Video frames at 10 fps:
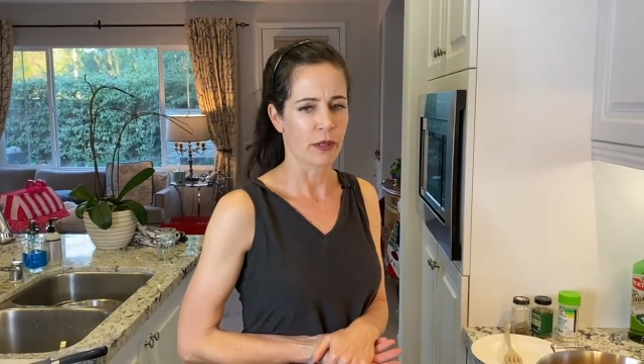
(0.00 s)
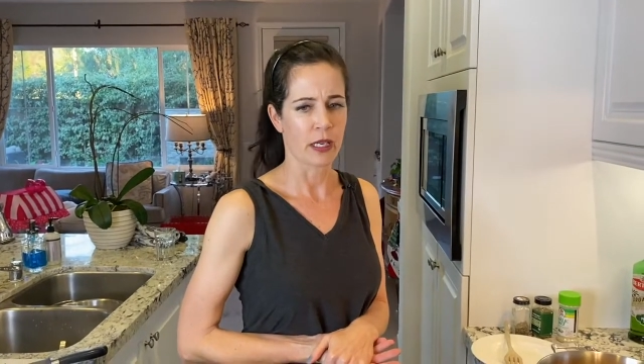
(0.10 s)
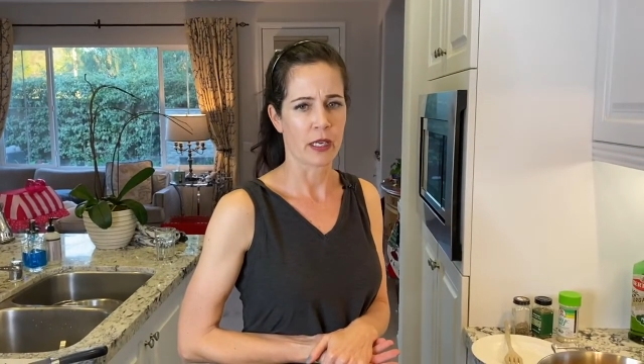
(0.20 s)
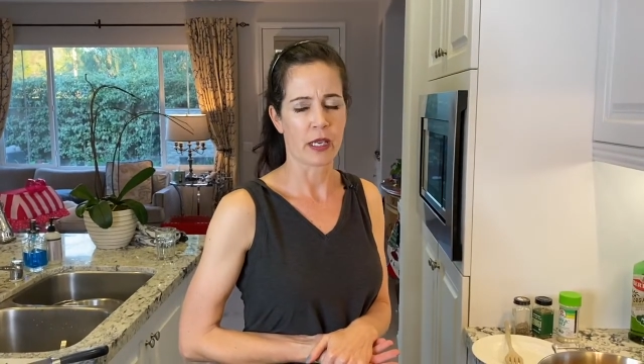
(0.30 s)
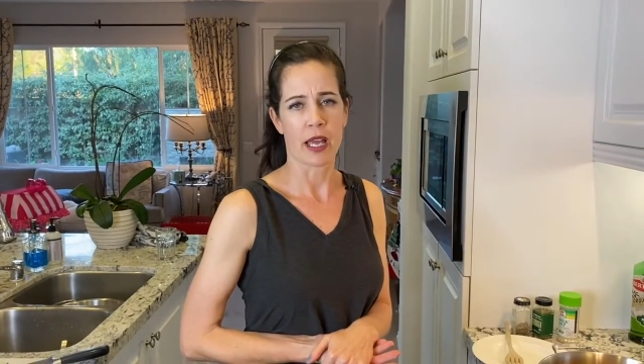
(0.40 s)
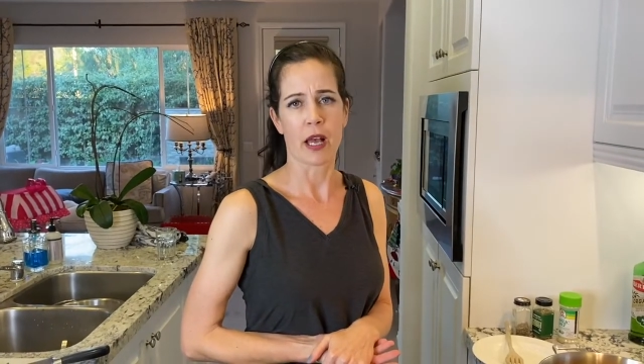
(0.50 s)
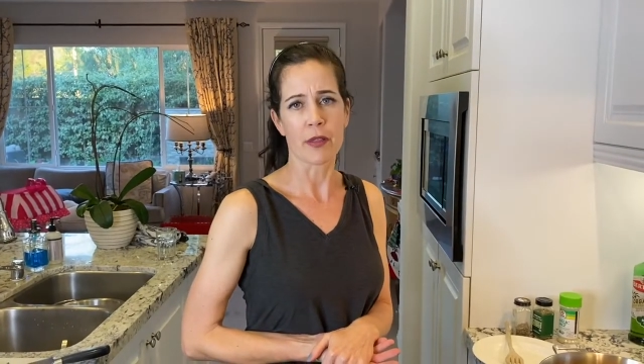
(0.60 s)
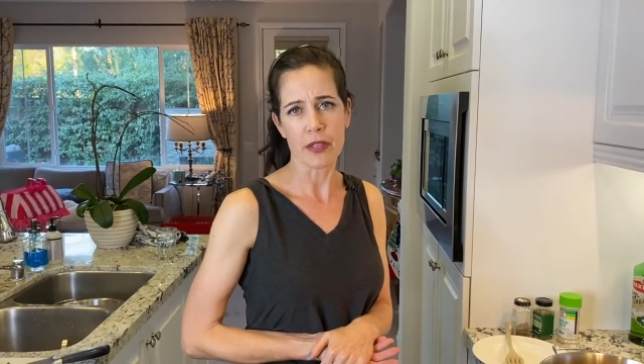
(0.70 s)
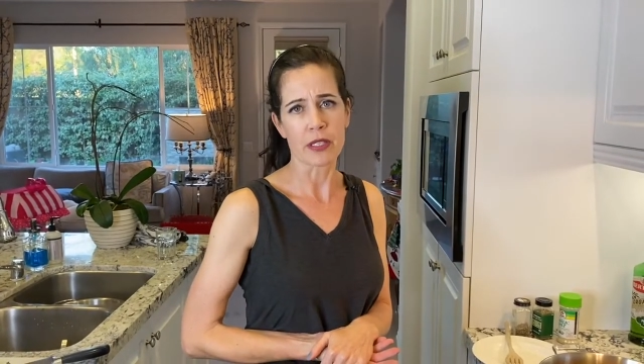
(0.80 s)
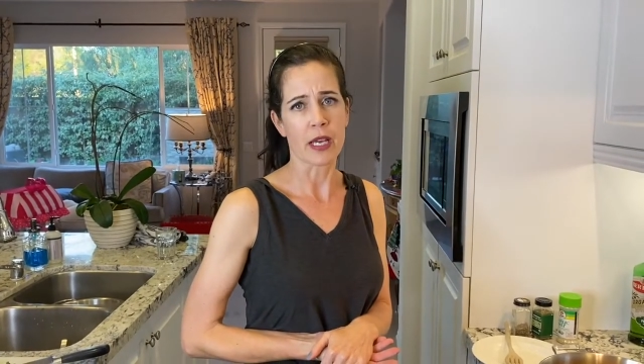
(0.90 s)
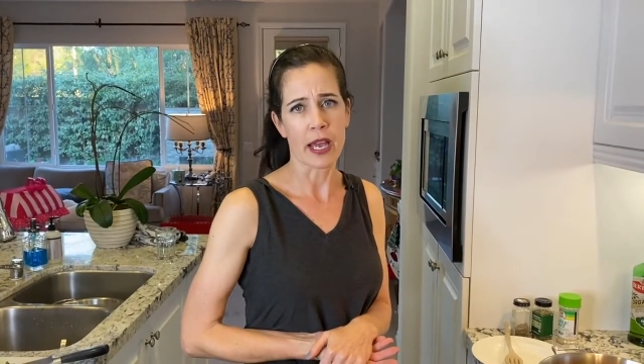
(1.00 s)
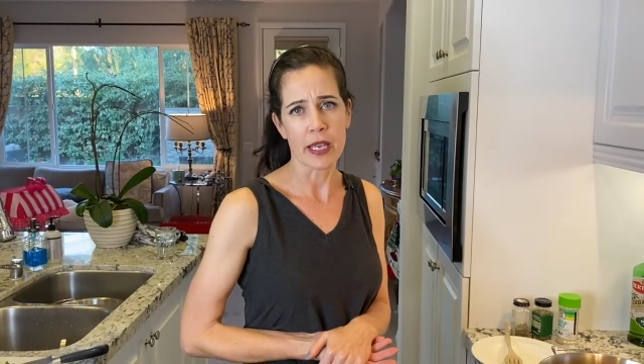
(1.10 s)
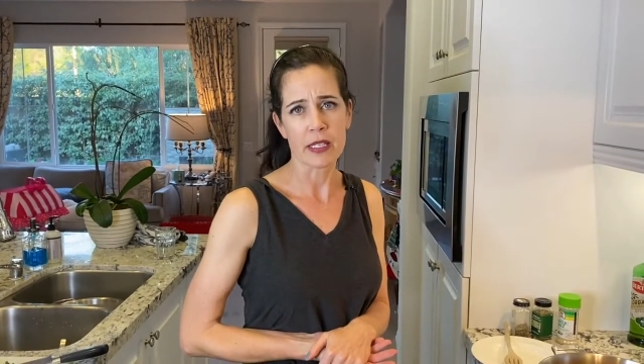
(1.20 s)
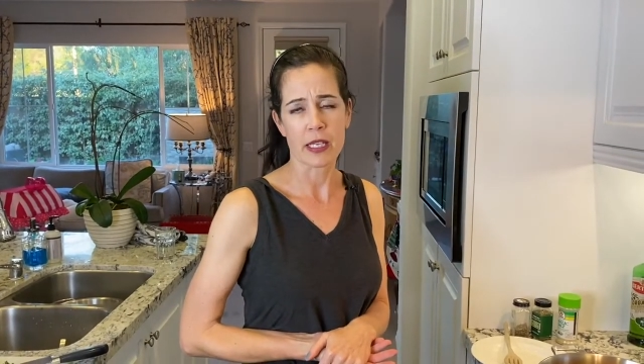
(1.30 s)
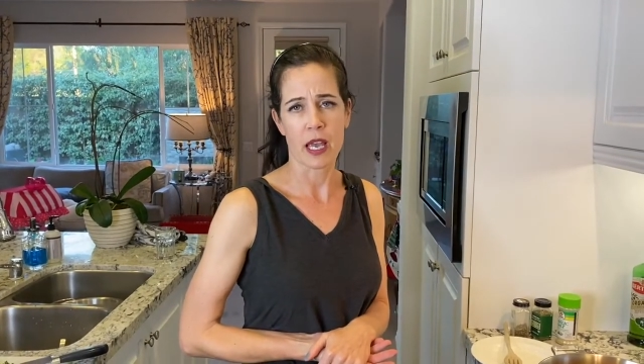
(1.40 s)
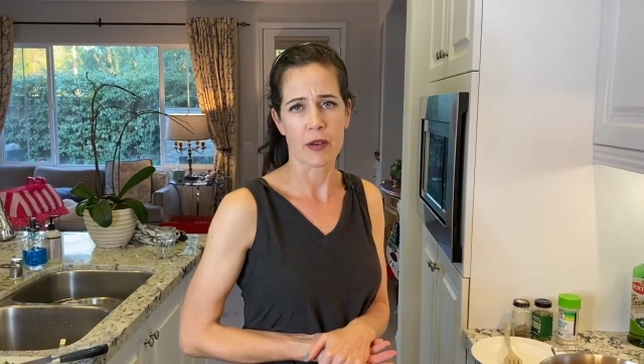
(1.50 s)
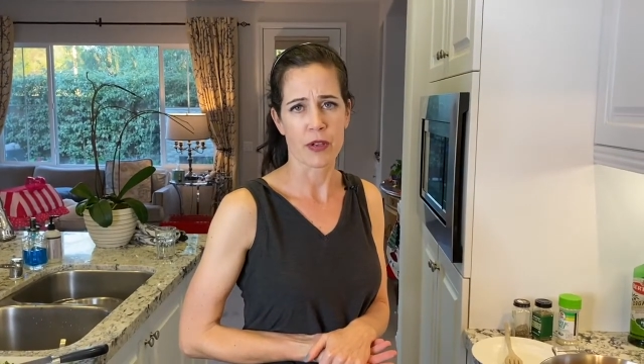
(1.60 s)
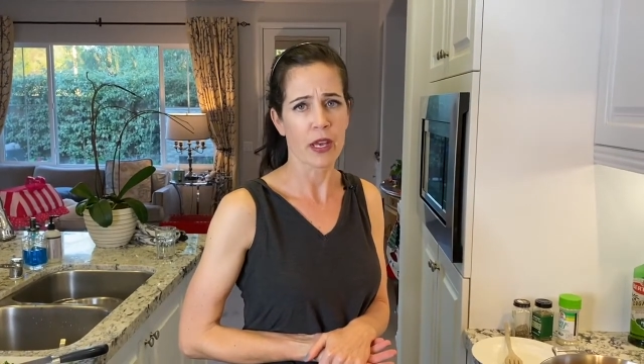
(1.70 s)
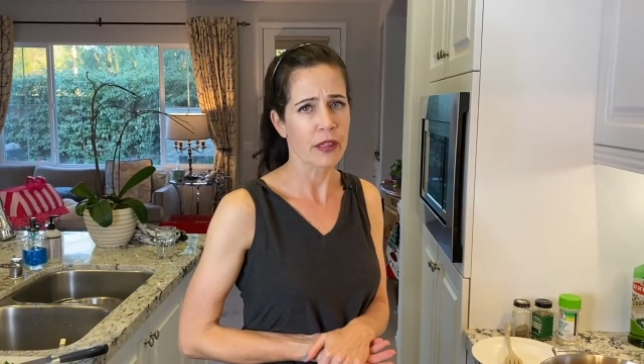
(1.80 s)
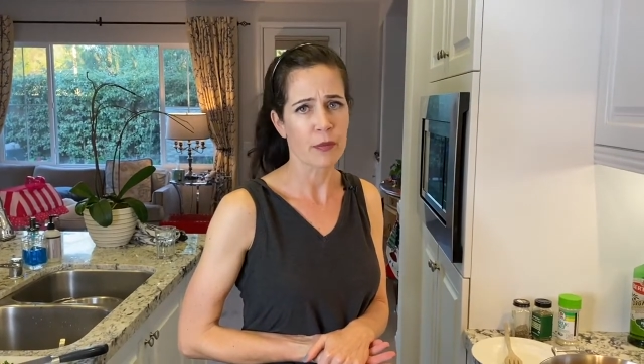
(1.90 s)
eating a healthy diet to have a
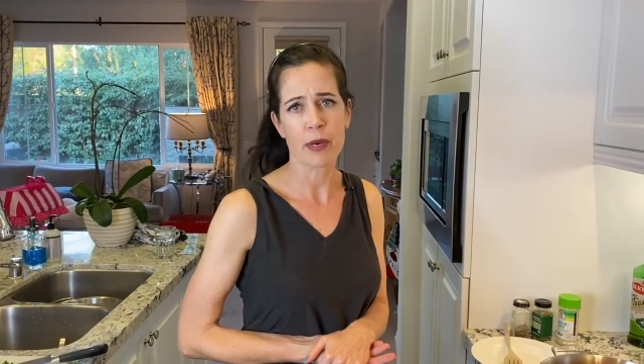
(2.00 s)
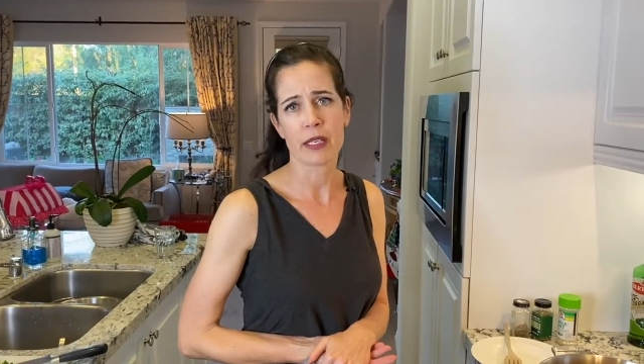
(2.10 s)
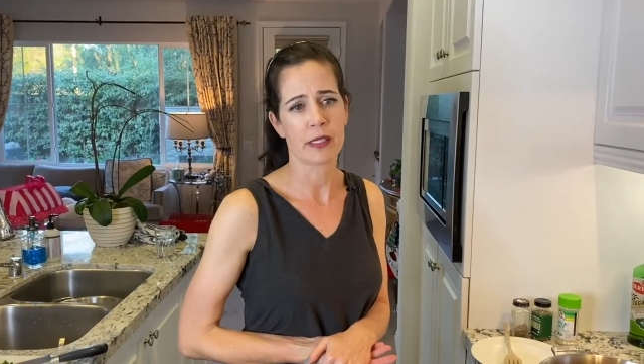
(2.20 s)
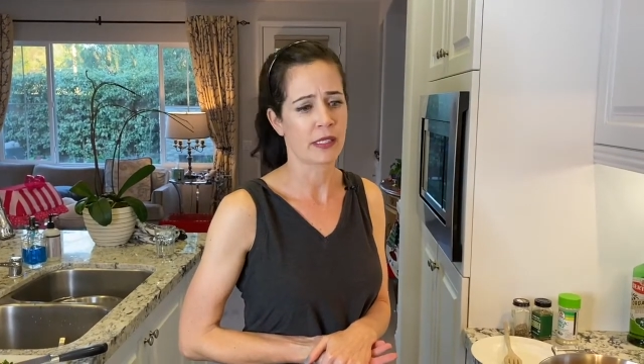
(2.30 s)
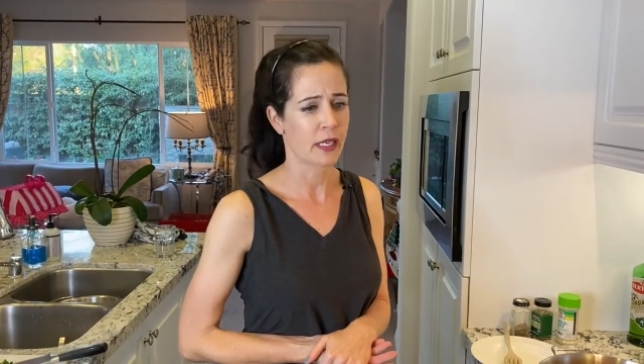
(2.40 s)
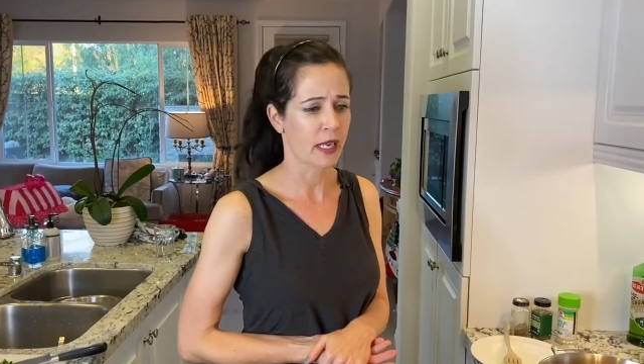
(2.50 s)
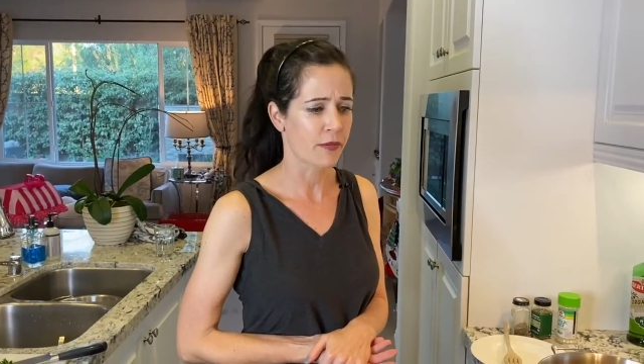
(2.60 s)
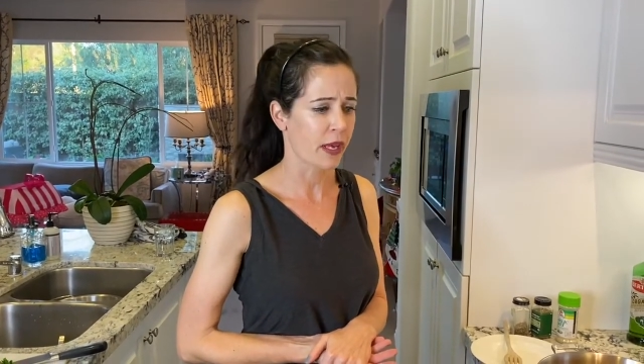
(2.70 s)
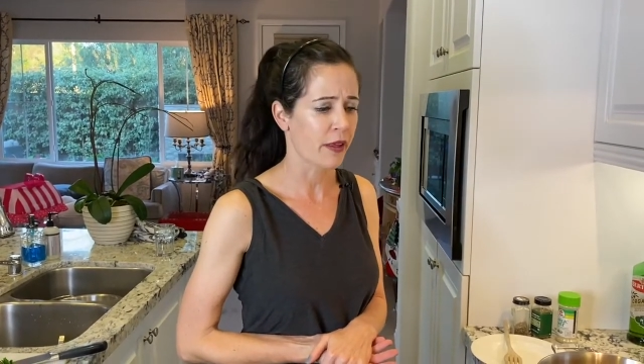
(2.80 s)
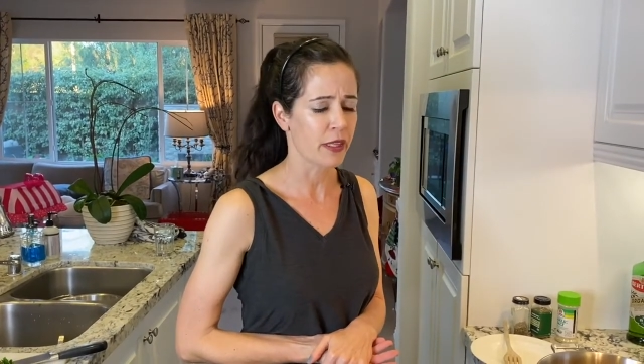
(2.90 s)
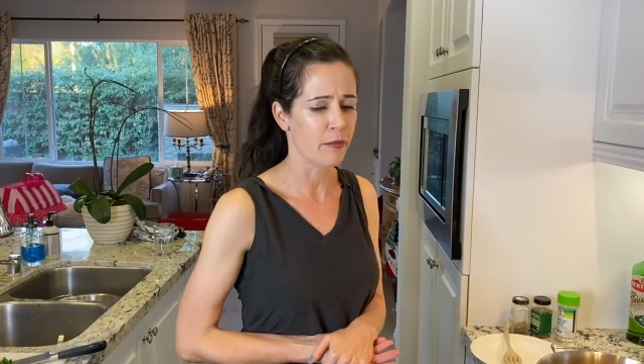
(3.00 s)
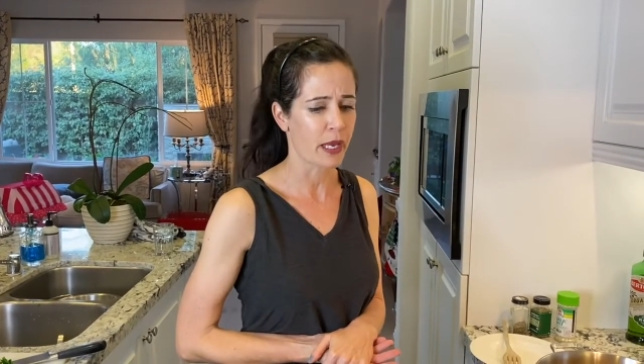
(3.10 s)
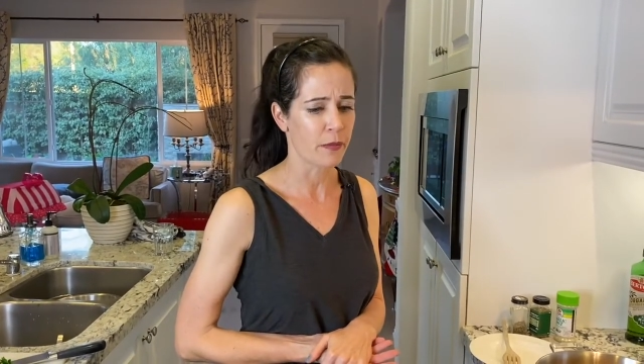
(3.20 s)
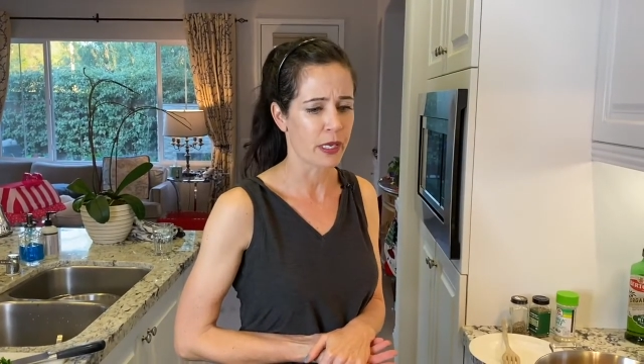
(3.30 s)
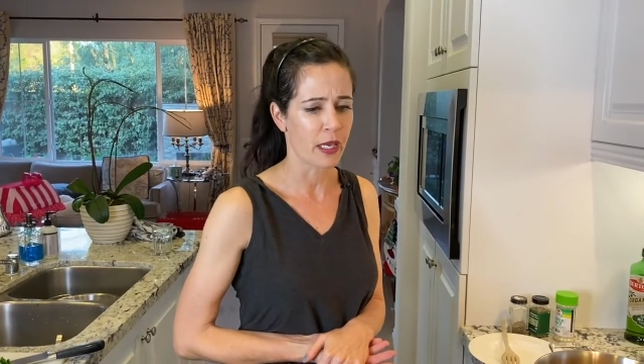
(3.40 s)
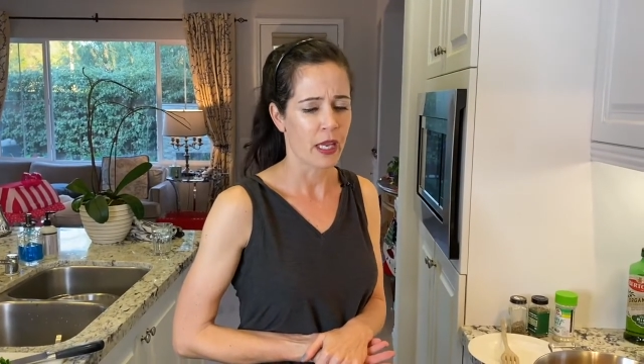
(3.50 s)
healthy pregnancy and have a healthy baby,